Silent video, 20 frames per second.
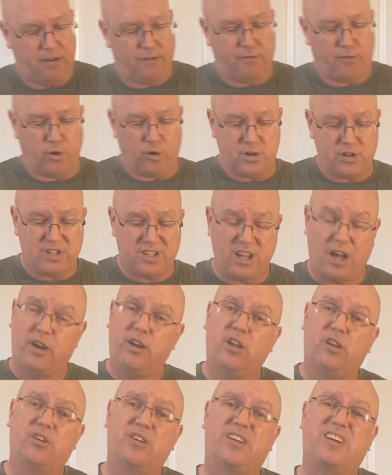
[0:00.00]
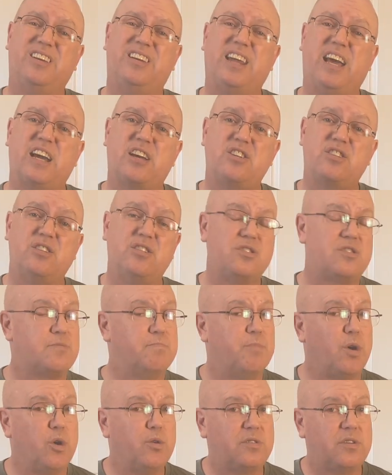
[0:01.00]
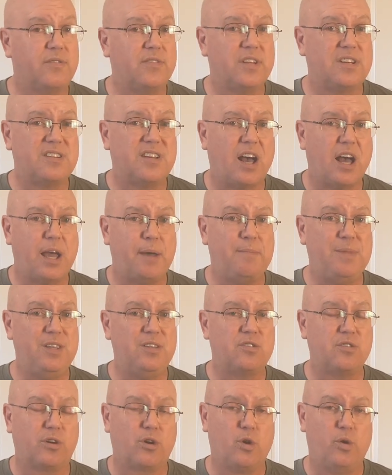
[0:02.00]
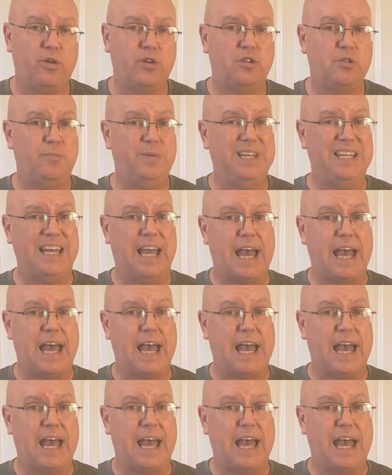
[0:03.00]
For cellular connections, most of the time these are going to be